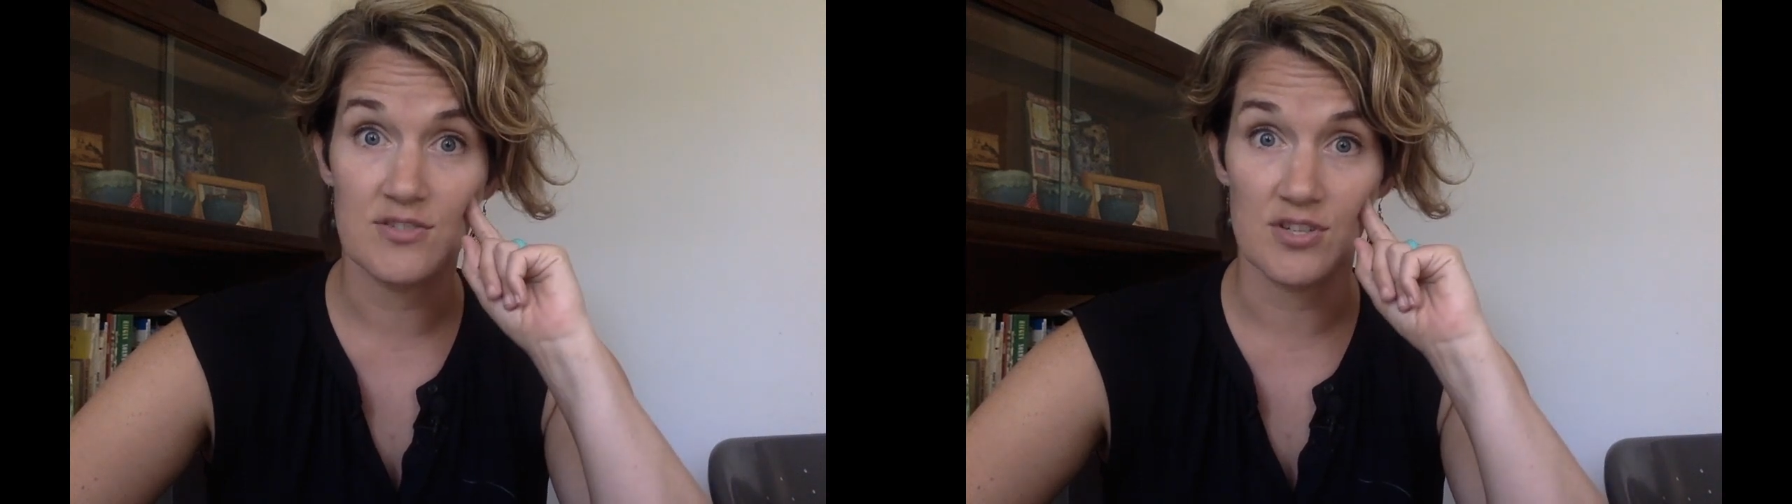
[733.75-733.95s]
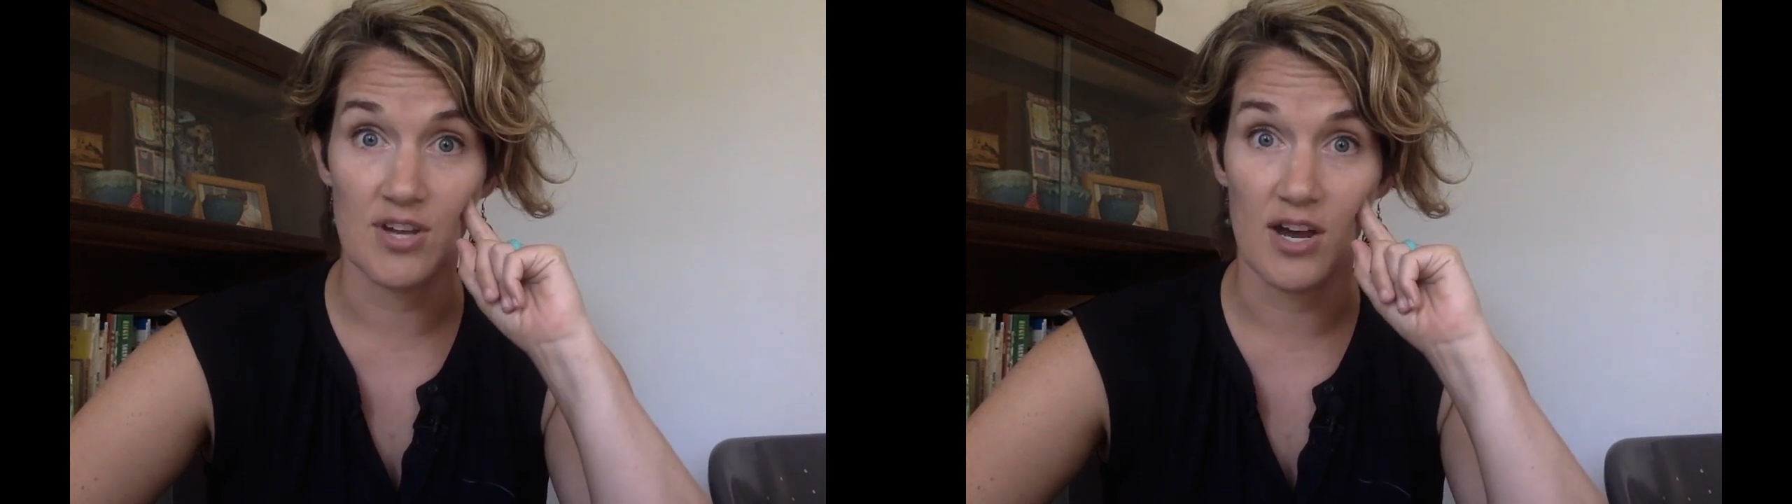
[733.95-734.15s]

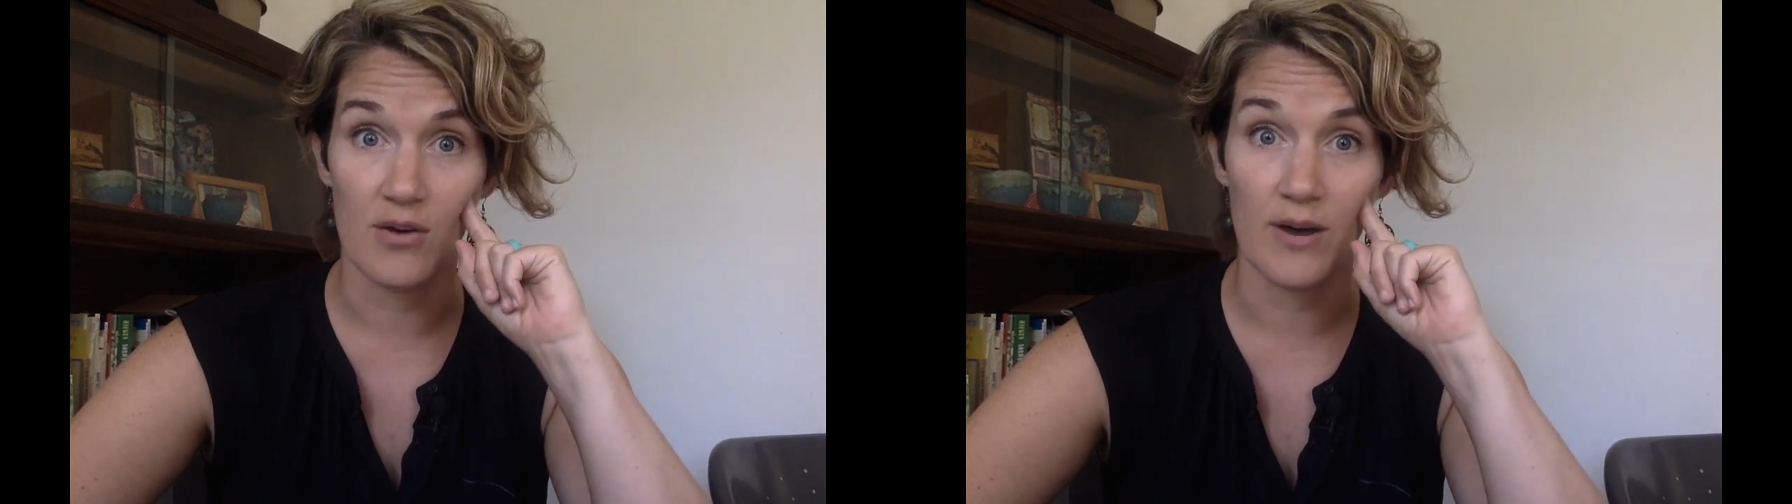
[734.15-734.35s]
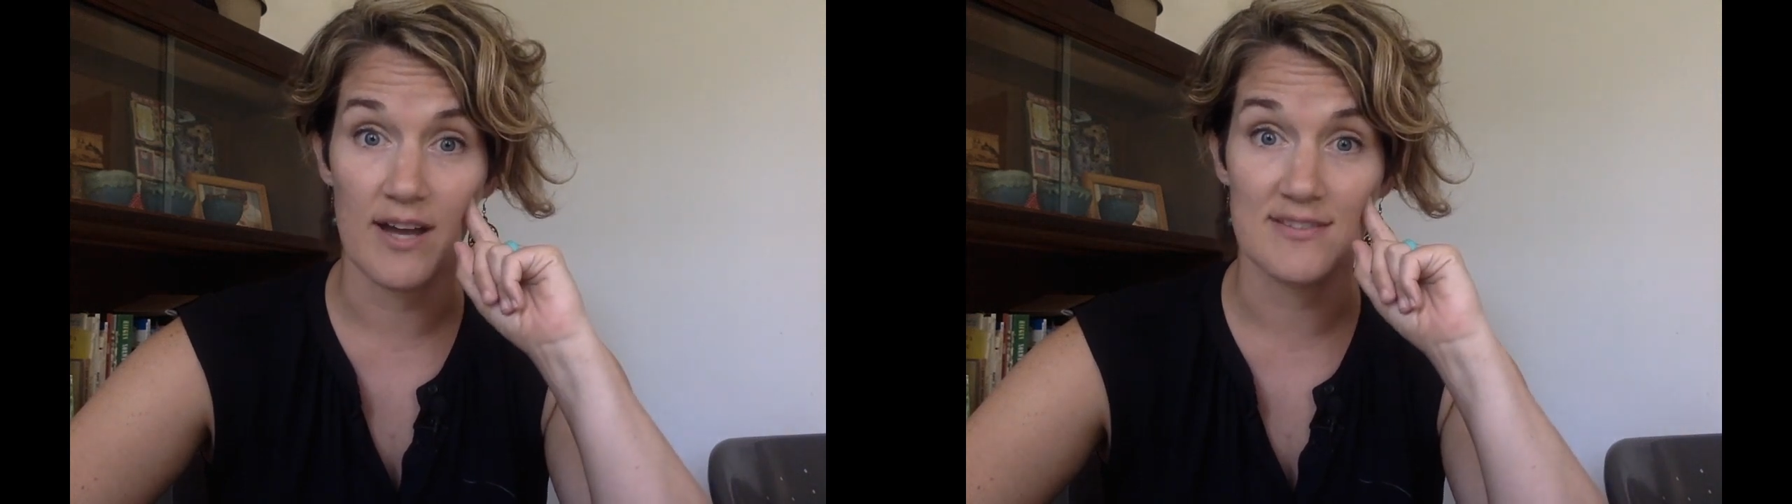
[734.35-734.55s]
to
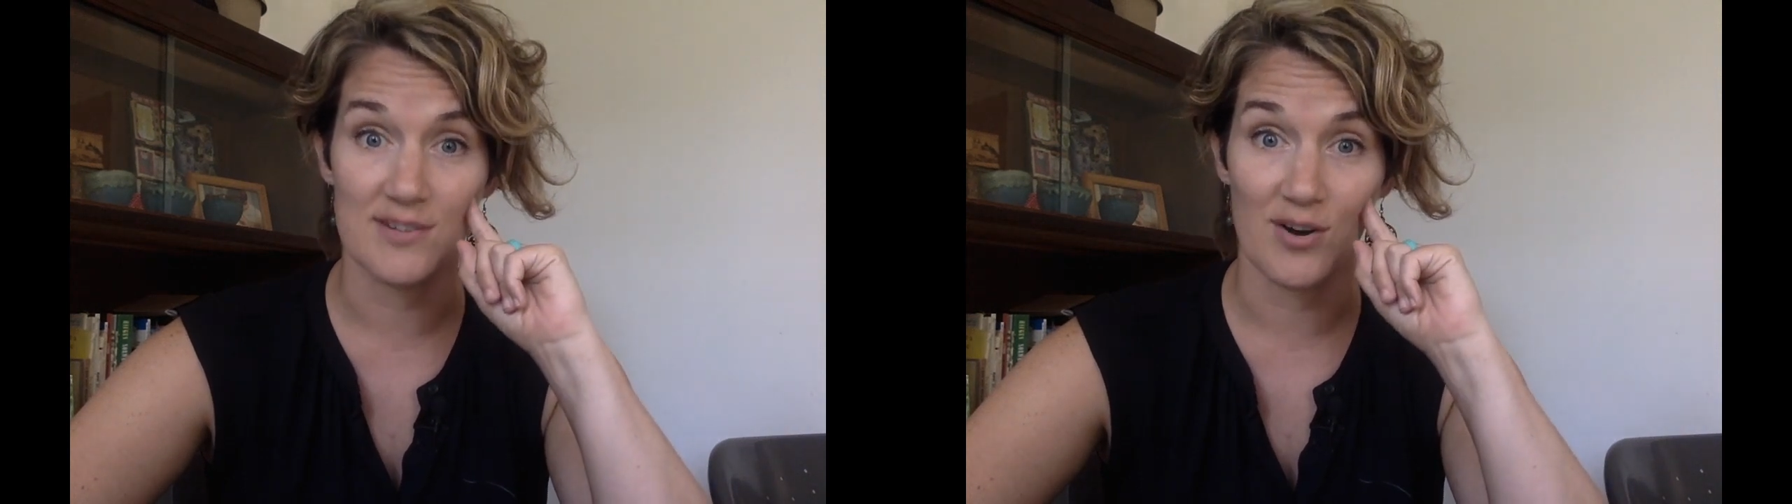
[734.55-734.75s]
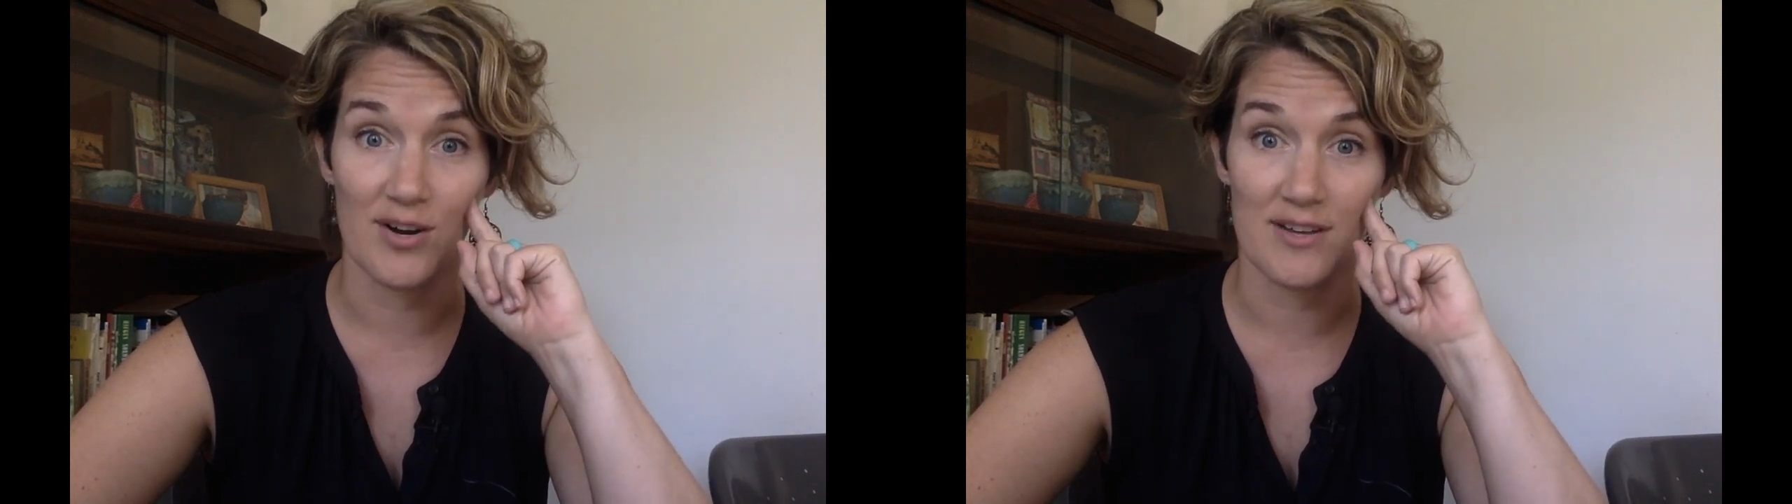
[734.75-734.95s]
know as
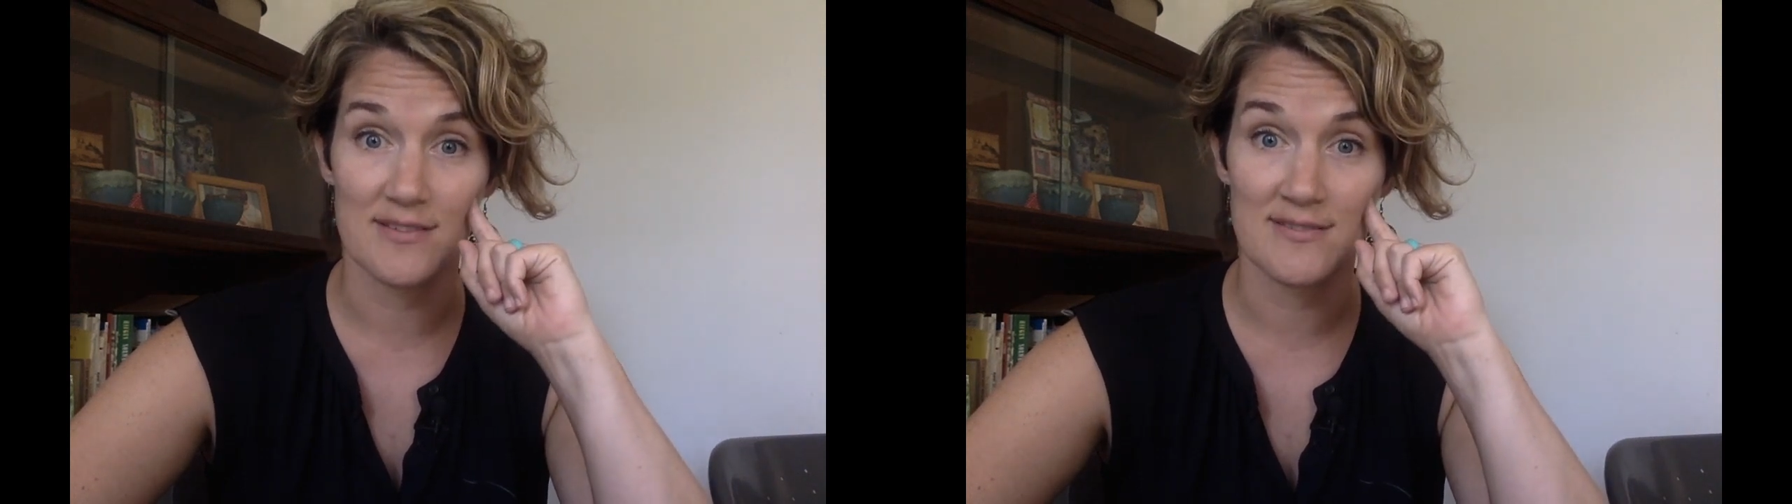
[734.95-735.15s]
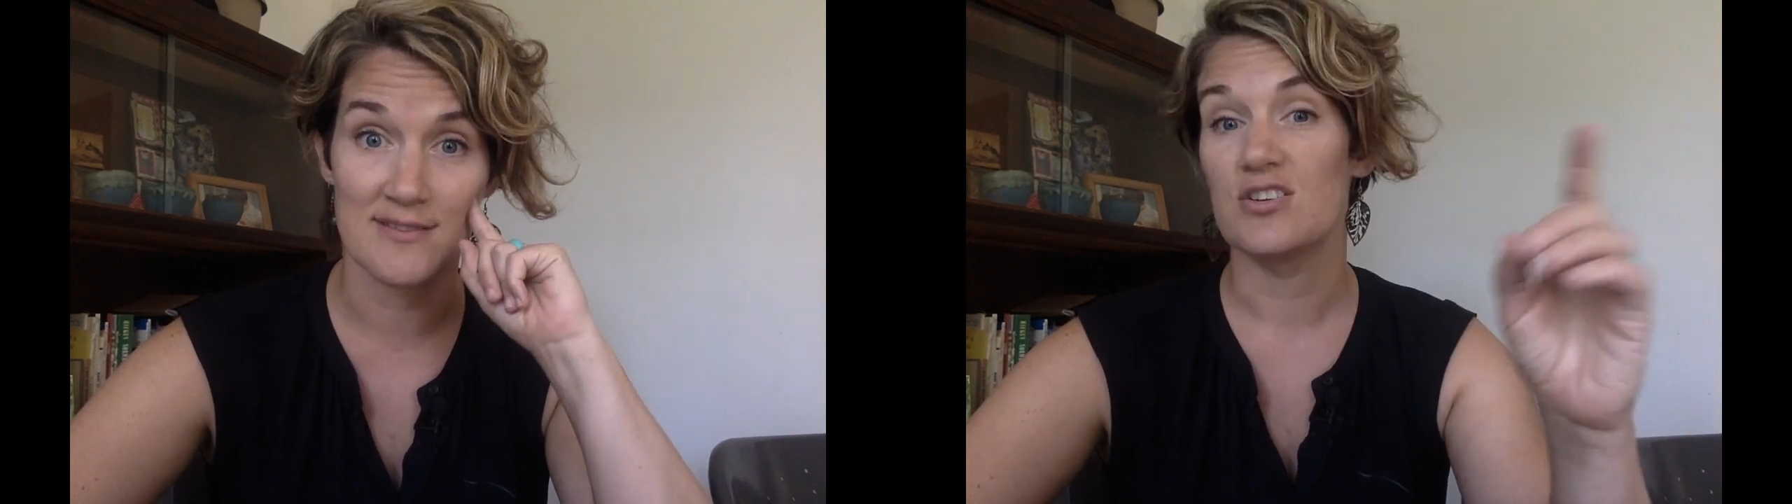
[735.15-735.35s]
an
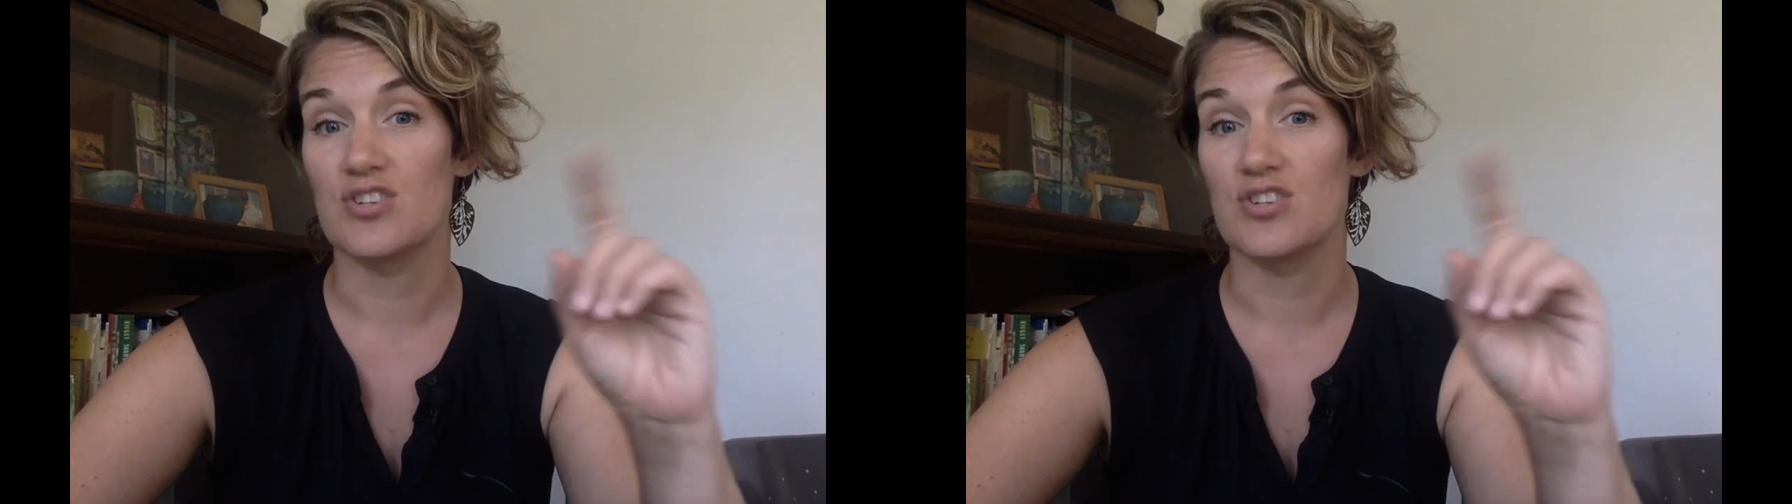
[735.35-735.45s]
artist.